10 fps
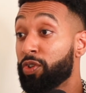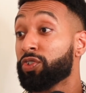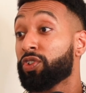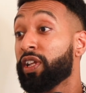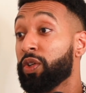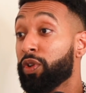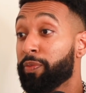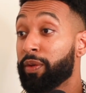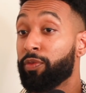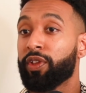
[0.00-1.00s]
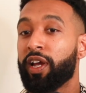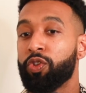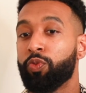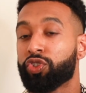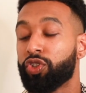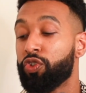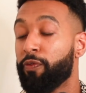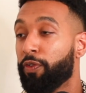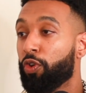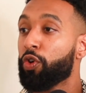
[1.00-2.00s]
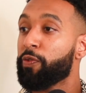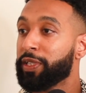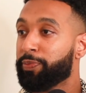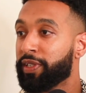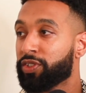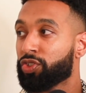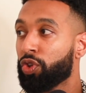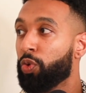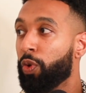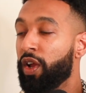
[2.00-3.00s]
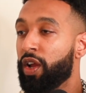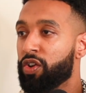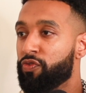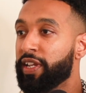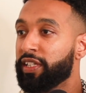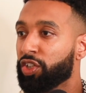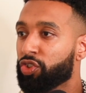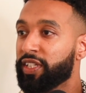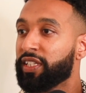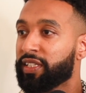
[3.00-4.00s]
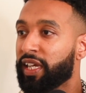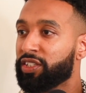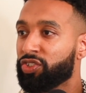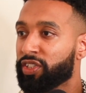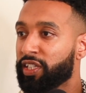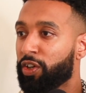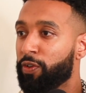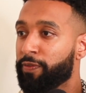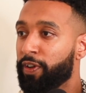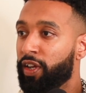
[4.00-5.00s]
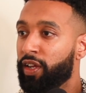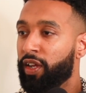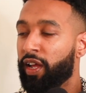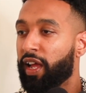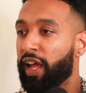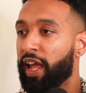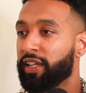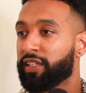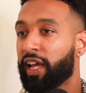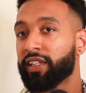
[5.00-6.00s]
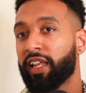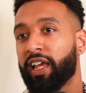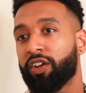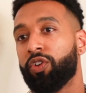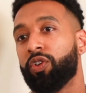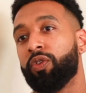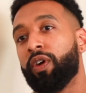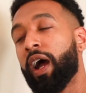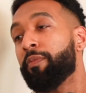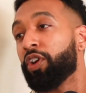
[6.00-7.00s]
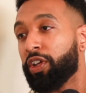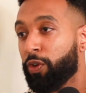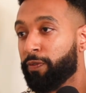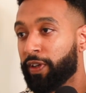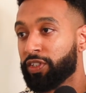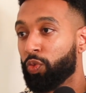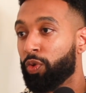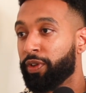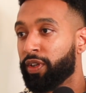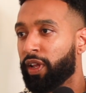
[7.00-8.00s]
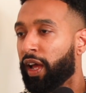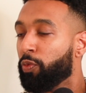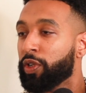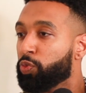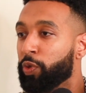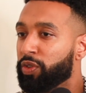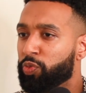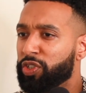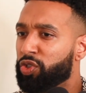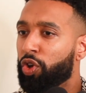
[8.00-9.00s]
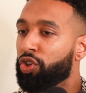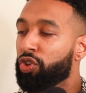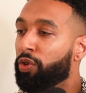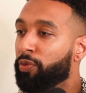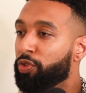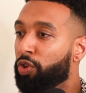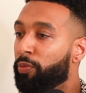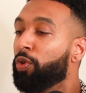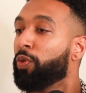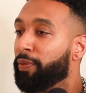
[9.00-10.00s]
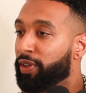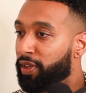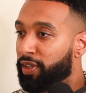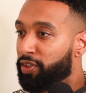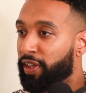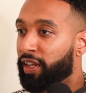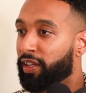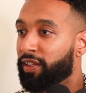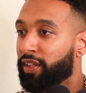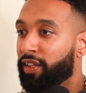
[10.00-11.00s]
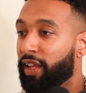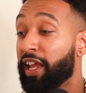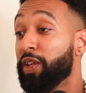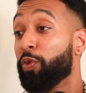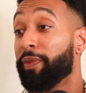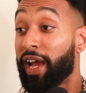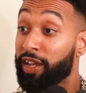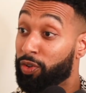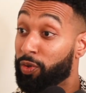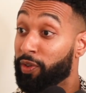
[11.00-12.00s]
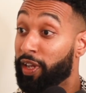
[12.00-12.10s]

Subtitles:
You always thought that you wouldn't be a mother, and you've always been so ready to criticize yourself and act like, oh, I'm not enough as a woman. Which you're more woman than any woman I know.